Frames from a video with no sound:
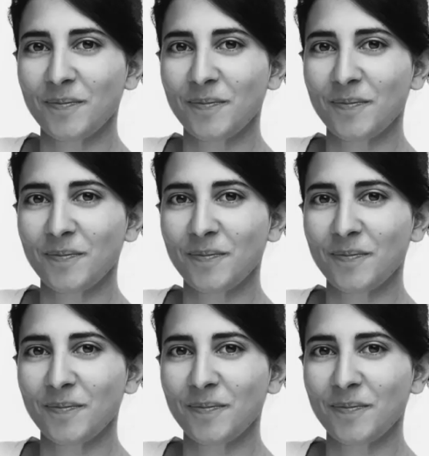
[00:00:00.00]

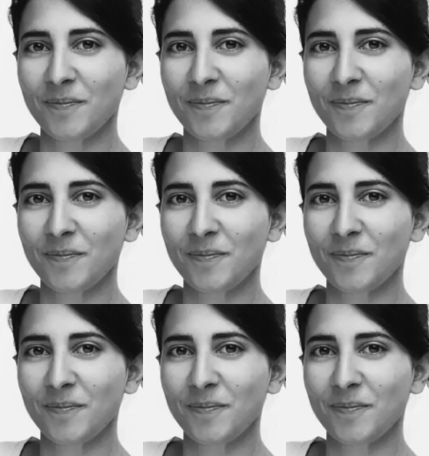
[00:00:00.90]

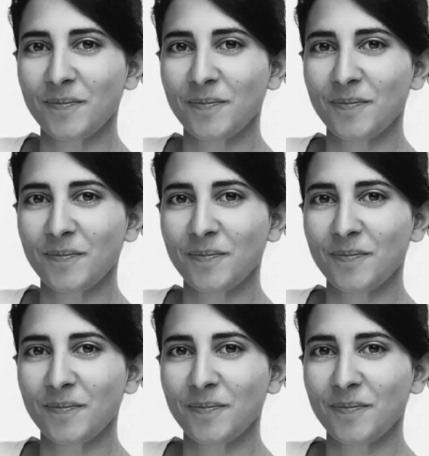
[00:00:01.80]

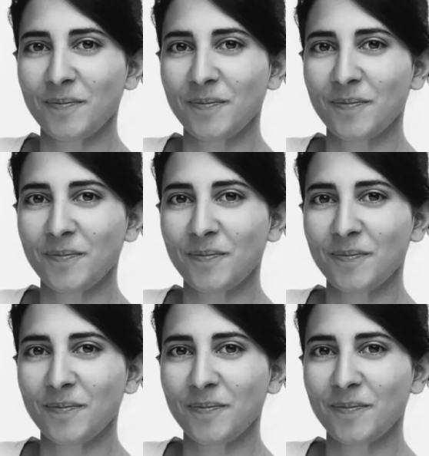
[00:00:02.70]

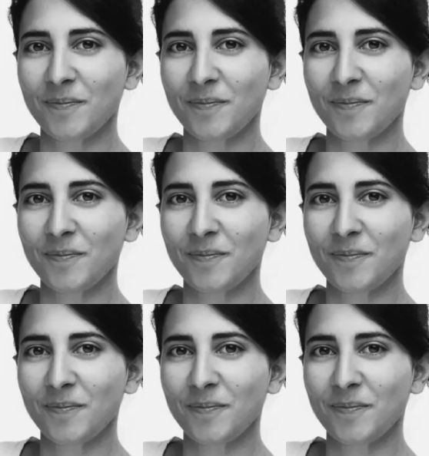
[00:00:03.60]

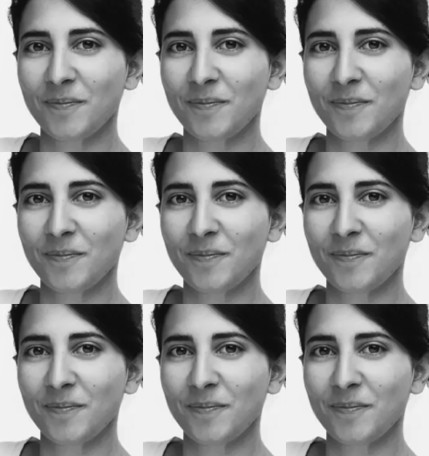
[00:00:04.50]

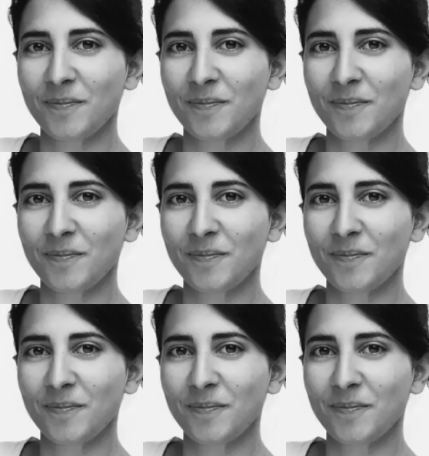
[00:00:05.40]

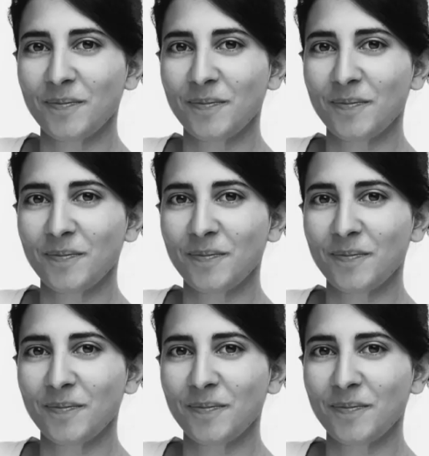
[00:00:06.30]
This is a still picture; no speech is visible.